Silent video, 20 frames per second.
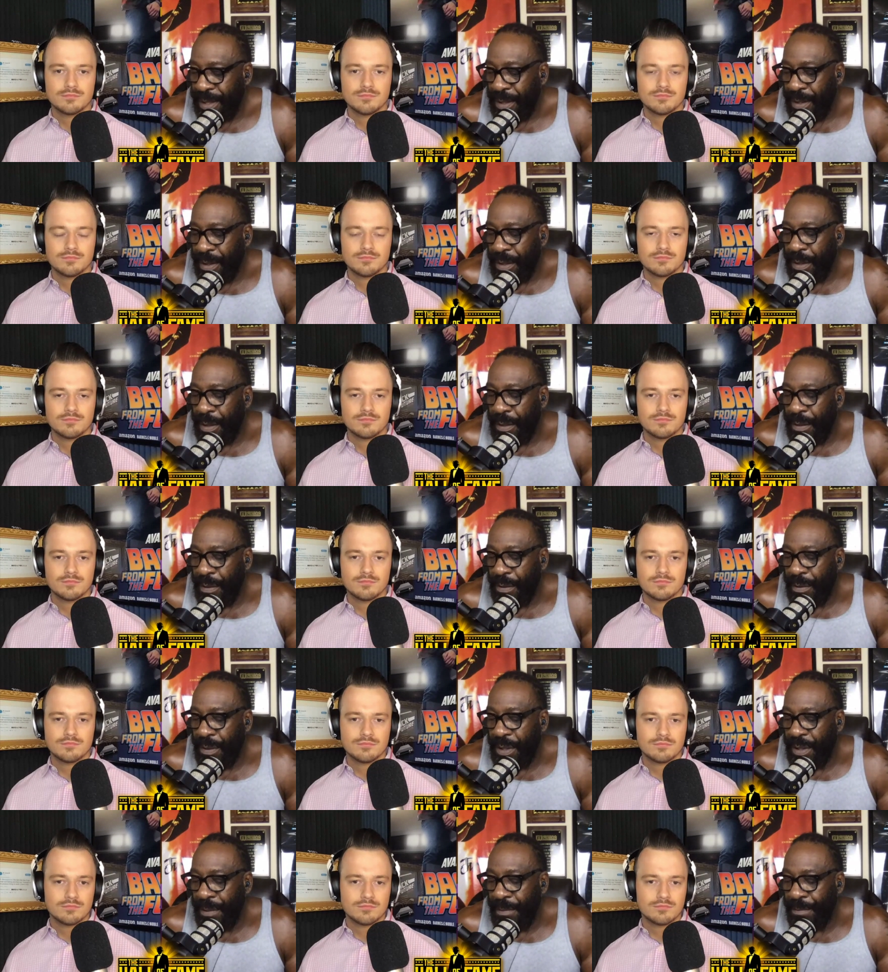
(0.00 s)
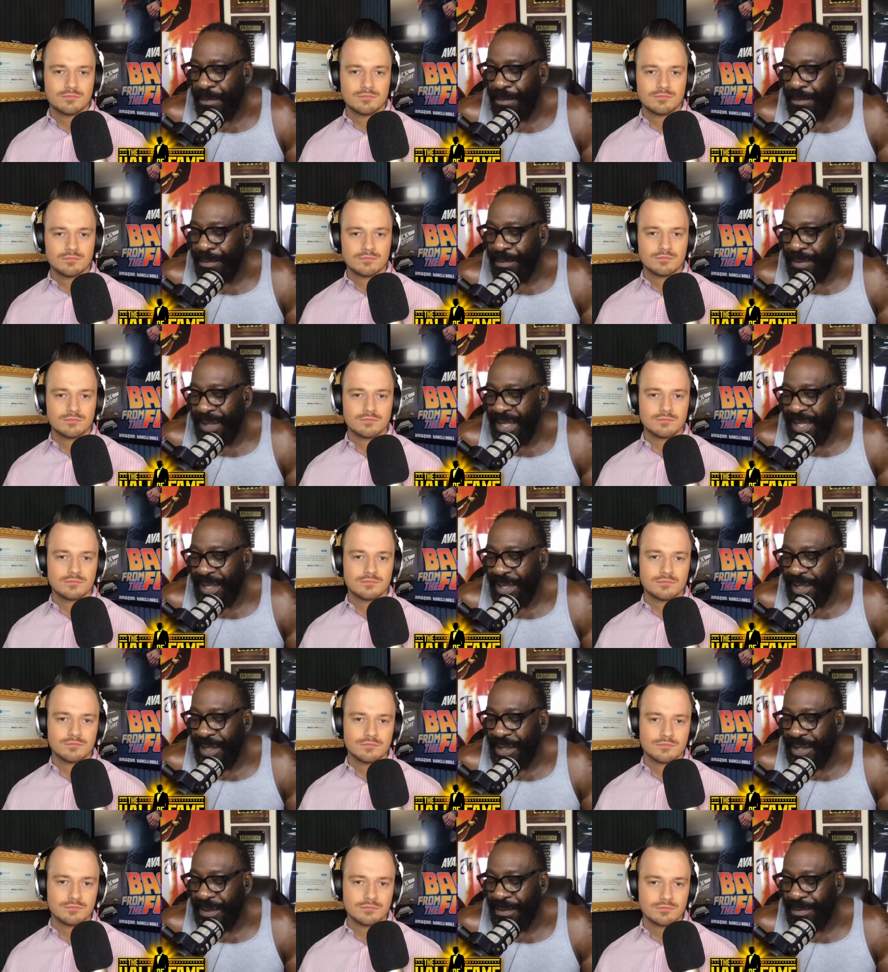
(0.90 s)
Speaker 1: You know him
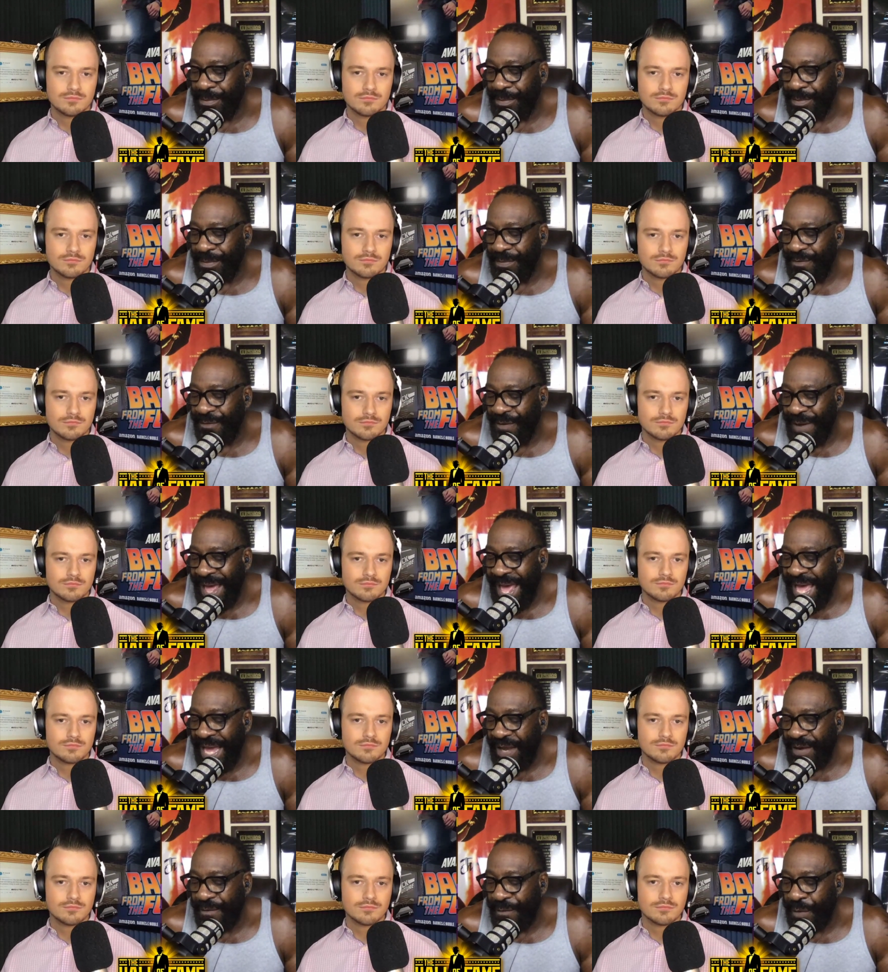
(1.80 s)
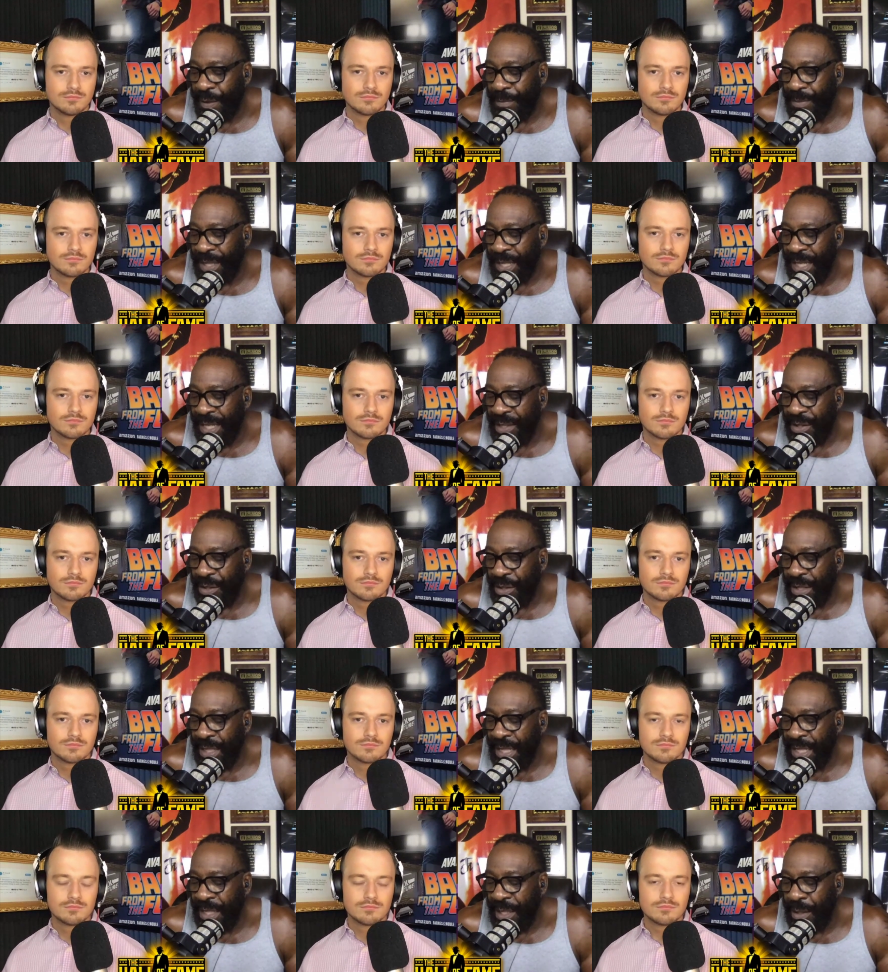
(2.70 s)
getting some flack from the
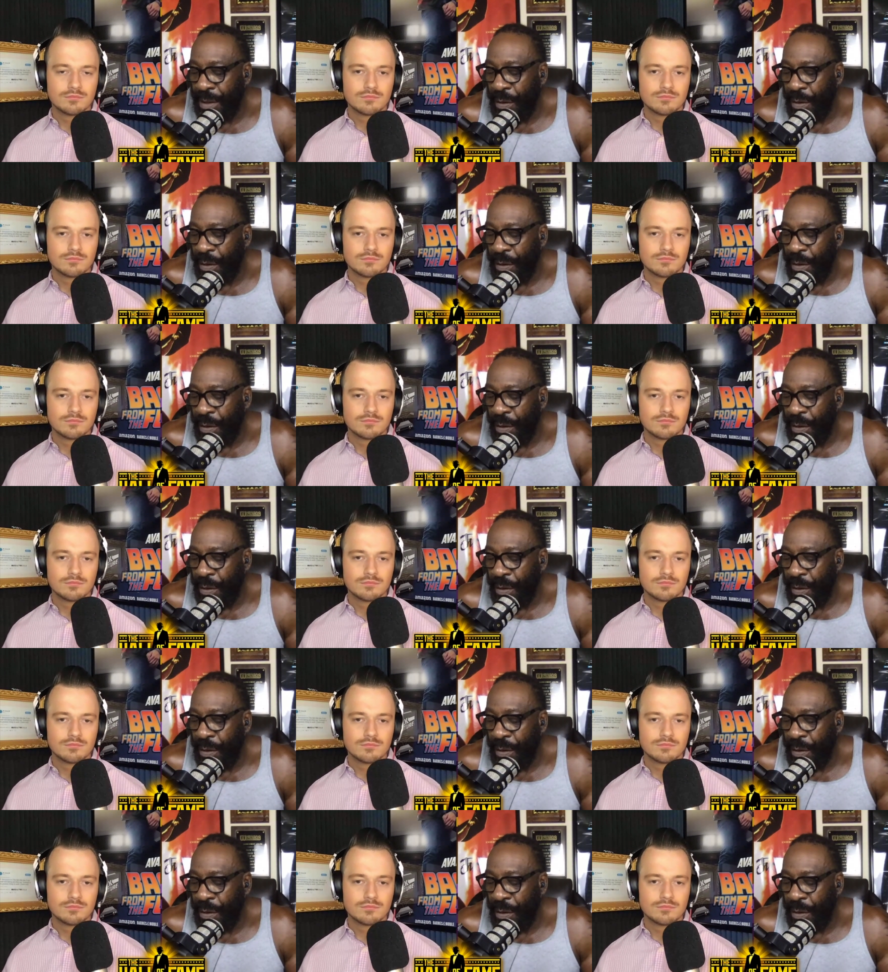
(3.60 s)
internet